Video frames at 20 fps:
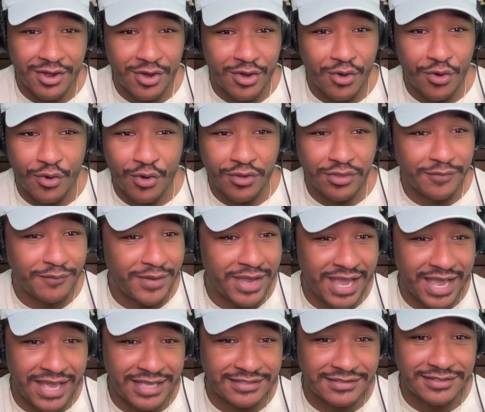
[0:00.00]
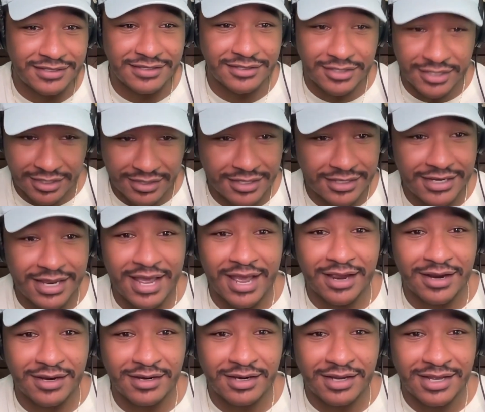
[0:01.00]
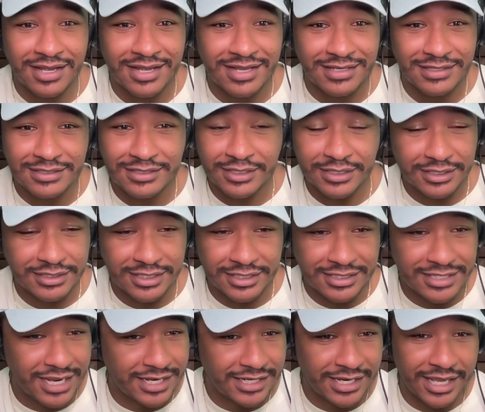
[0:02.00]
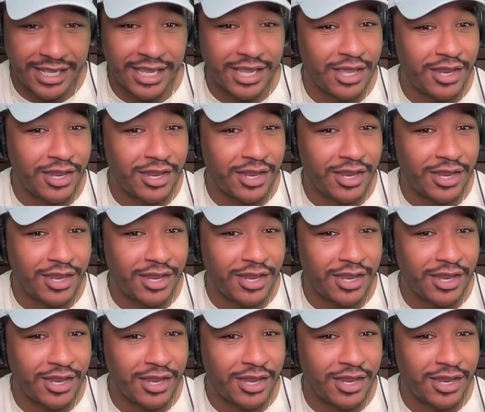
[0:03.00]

or the pass to the dagger to take the head